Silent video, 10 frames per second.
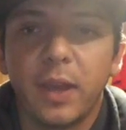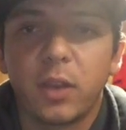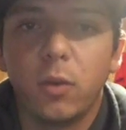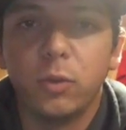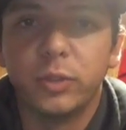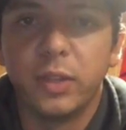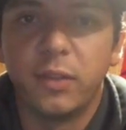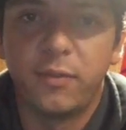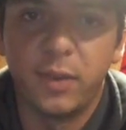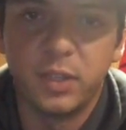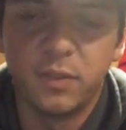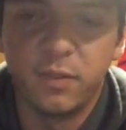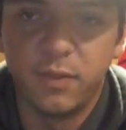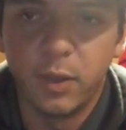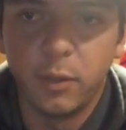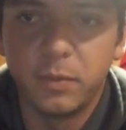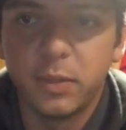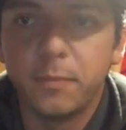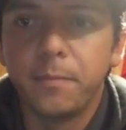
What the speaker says: culture that the French have developed.